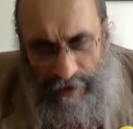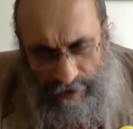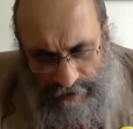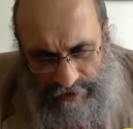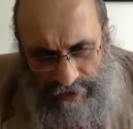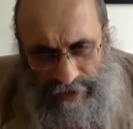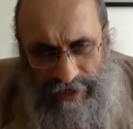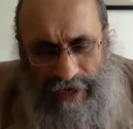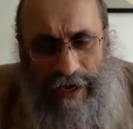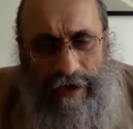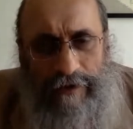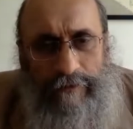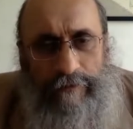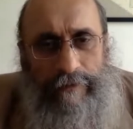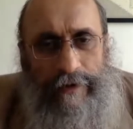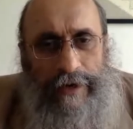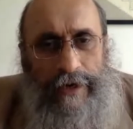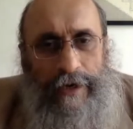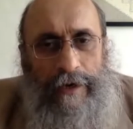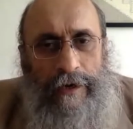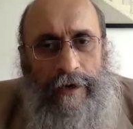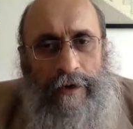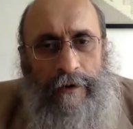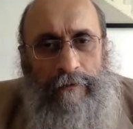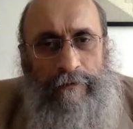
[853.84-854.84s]
But they can
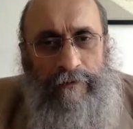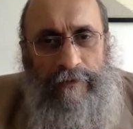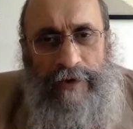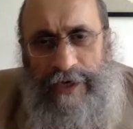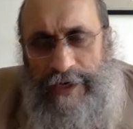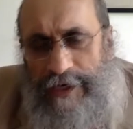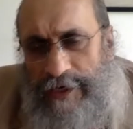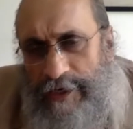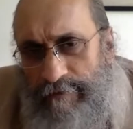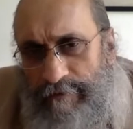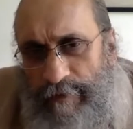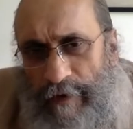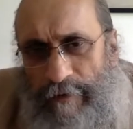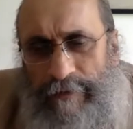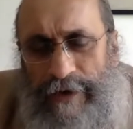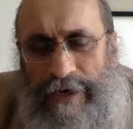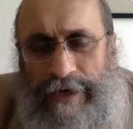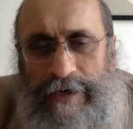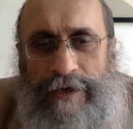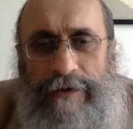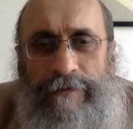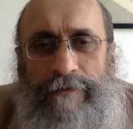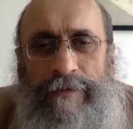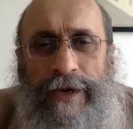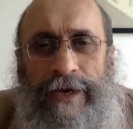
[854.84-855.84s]
be. We need
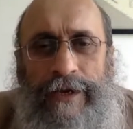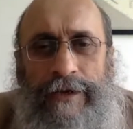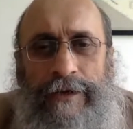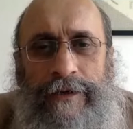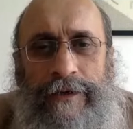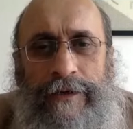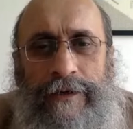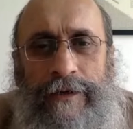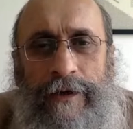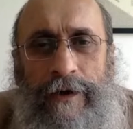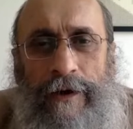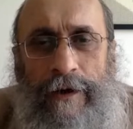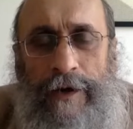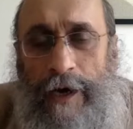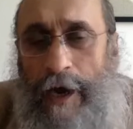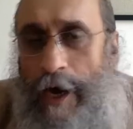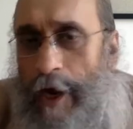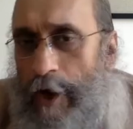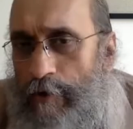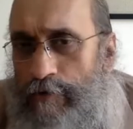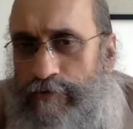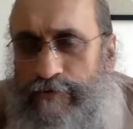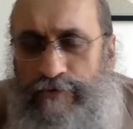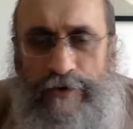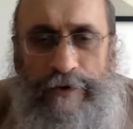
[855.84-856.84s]
public debate on
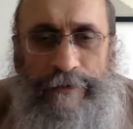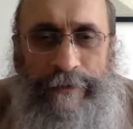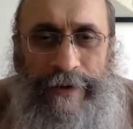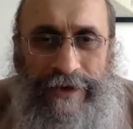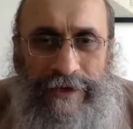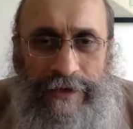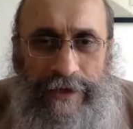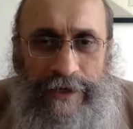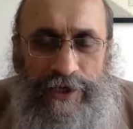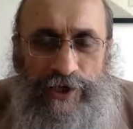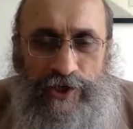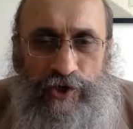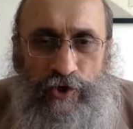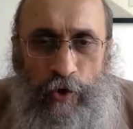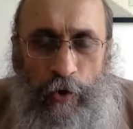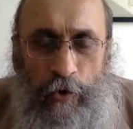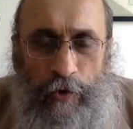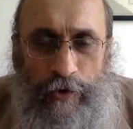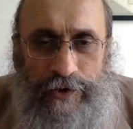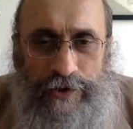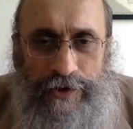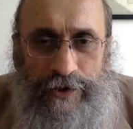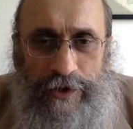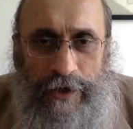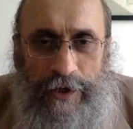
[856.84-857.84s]
how to amend these
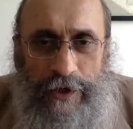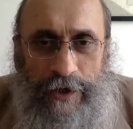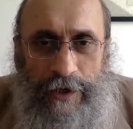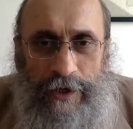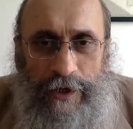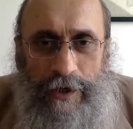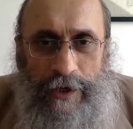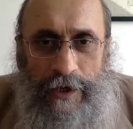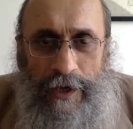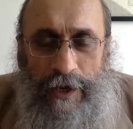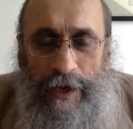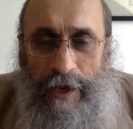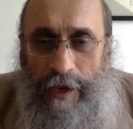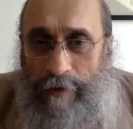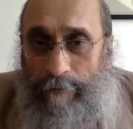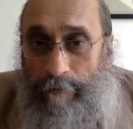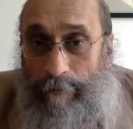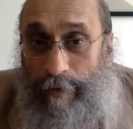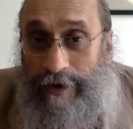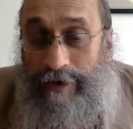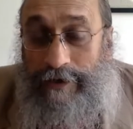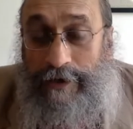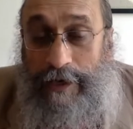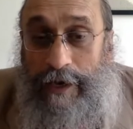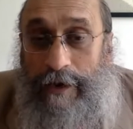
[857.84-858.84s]
laws,
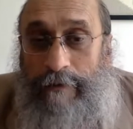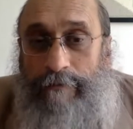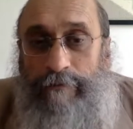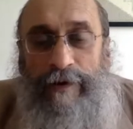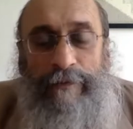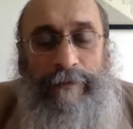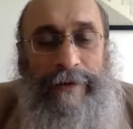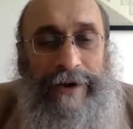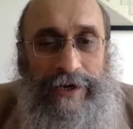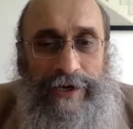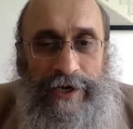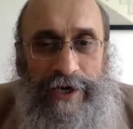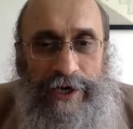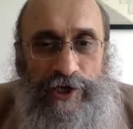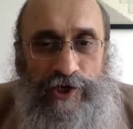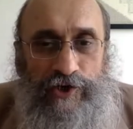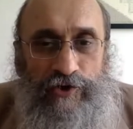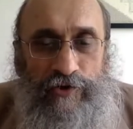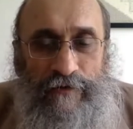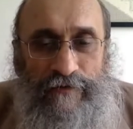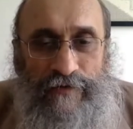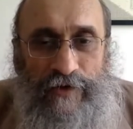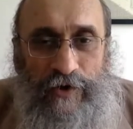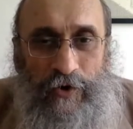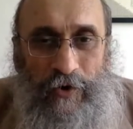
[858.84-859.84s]
but the
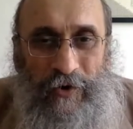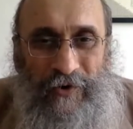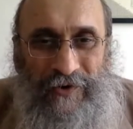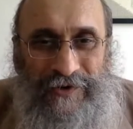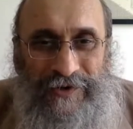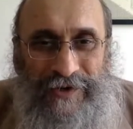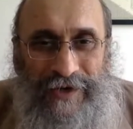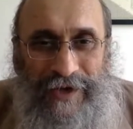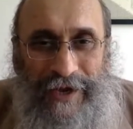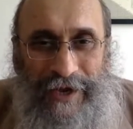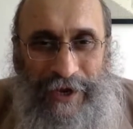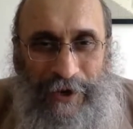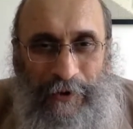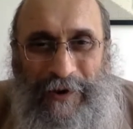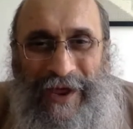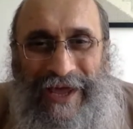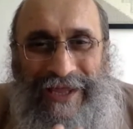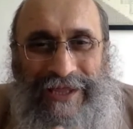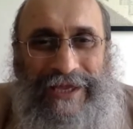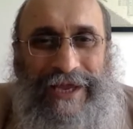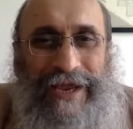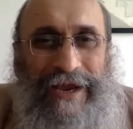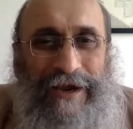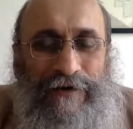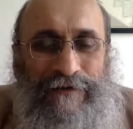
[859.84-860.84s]
implementation of the laws. You
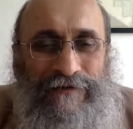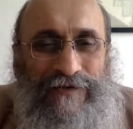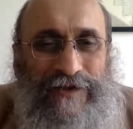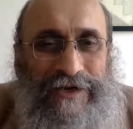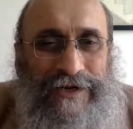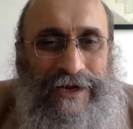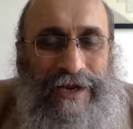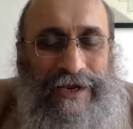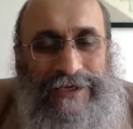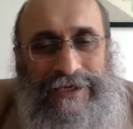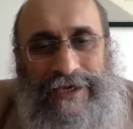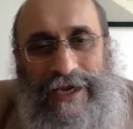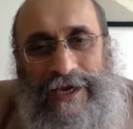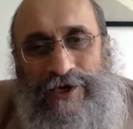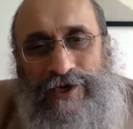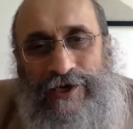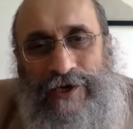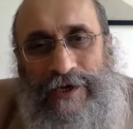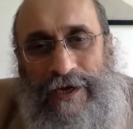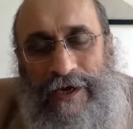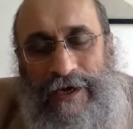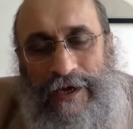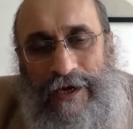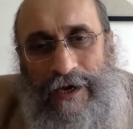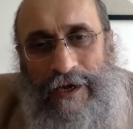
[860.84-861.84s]
know, at the end of the day,
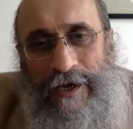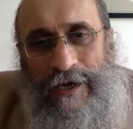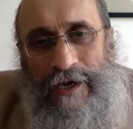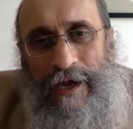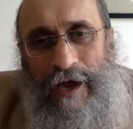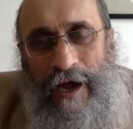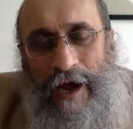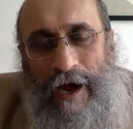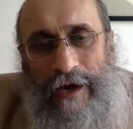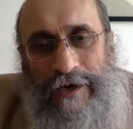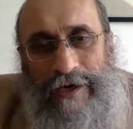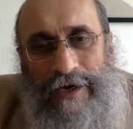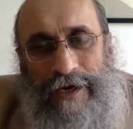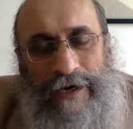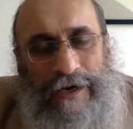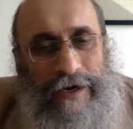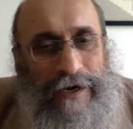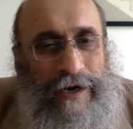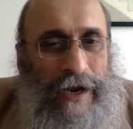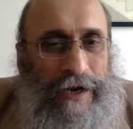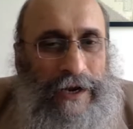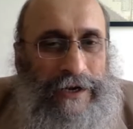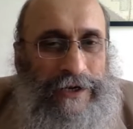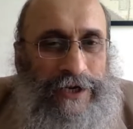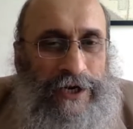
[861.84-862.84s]
section, uh, Article
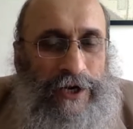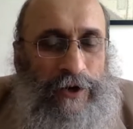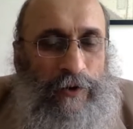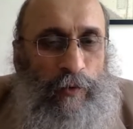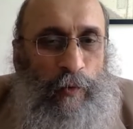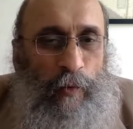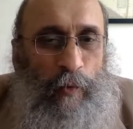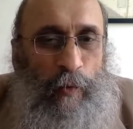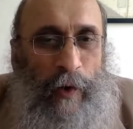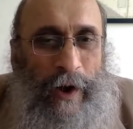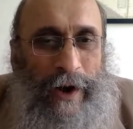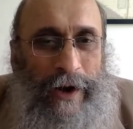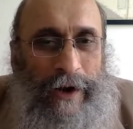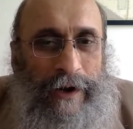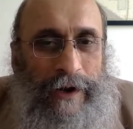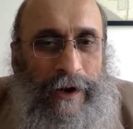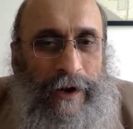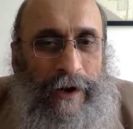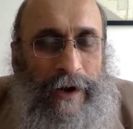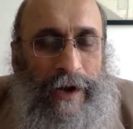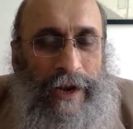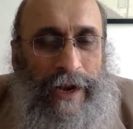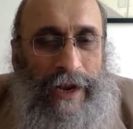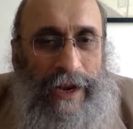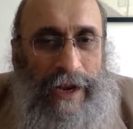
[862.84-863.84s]

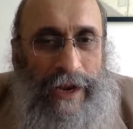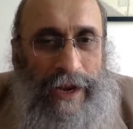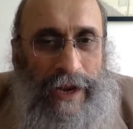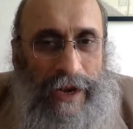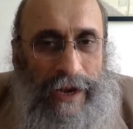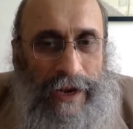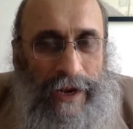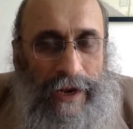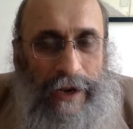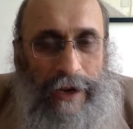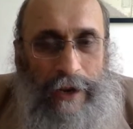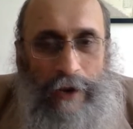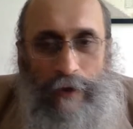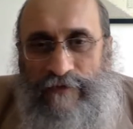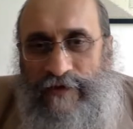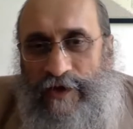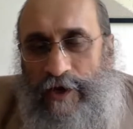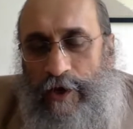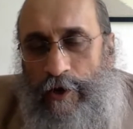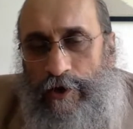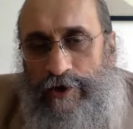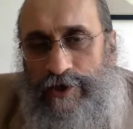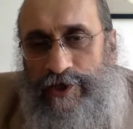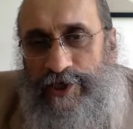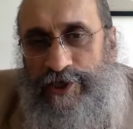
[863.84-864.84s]
19.1a of the
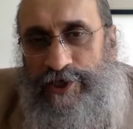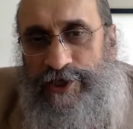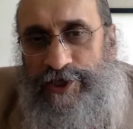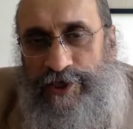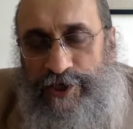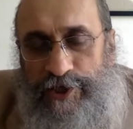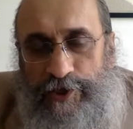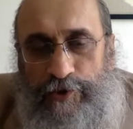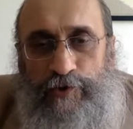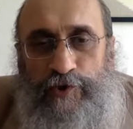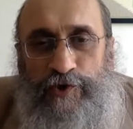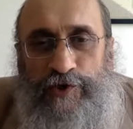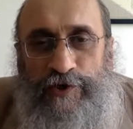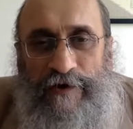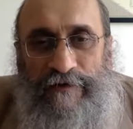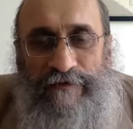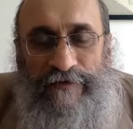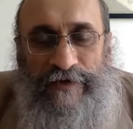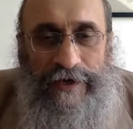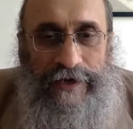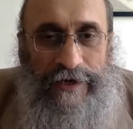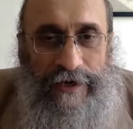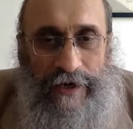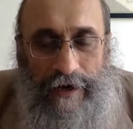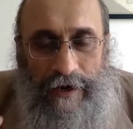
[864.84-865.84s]
Constitution
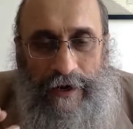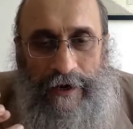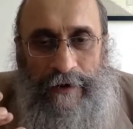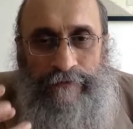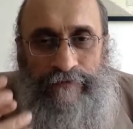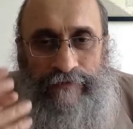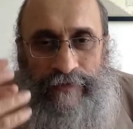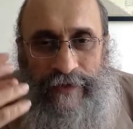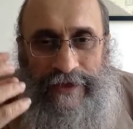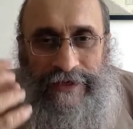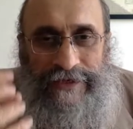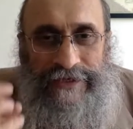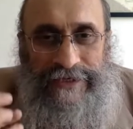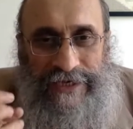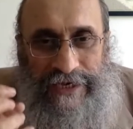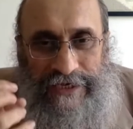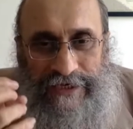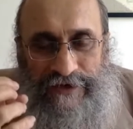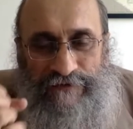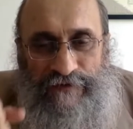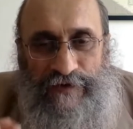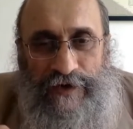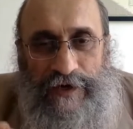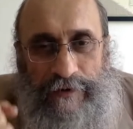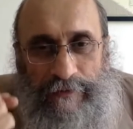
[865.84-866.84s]
of India
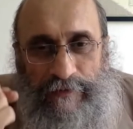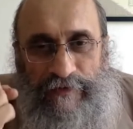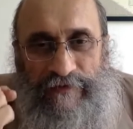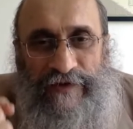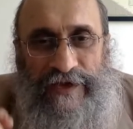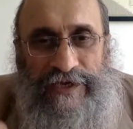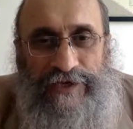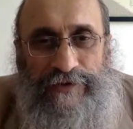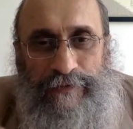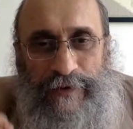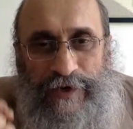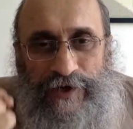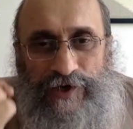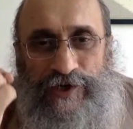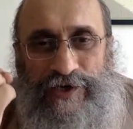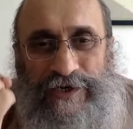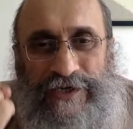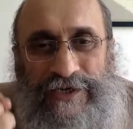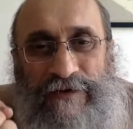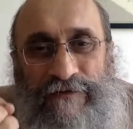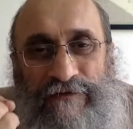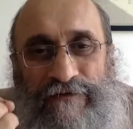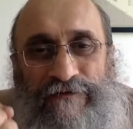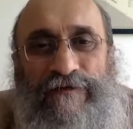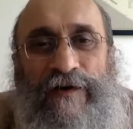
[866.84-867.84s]
says freedom of expression
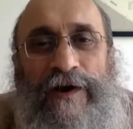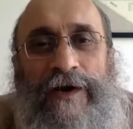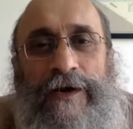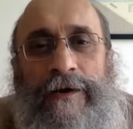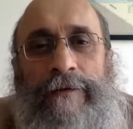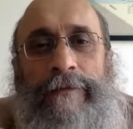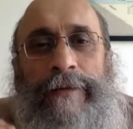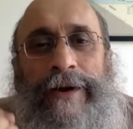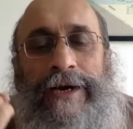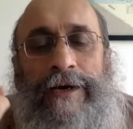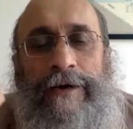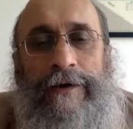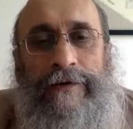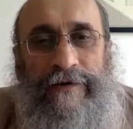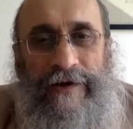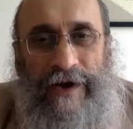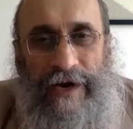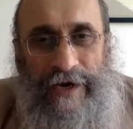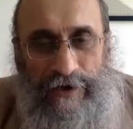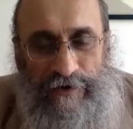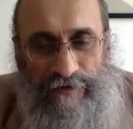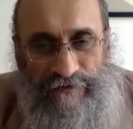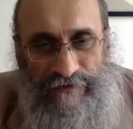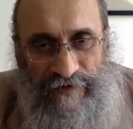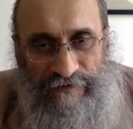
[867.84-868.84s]
is a fundamental
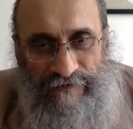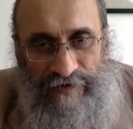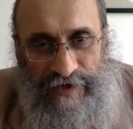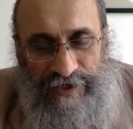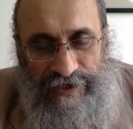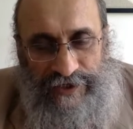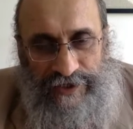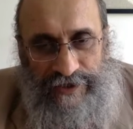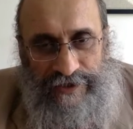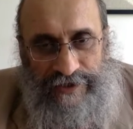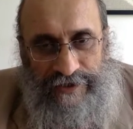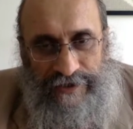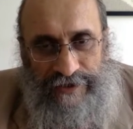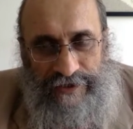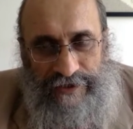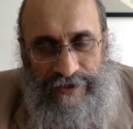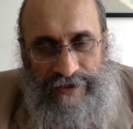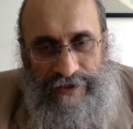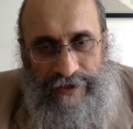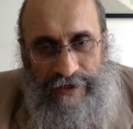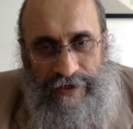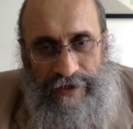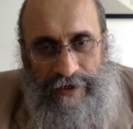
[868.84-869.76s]
right of every citizen.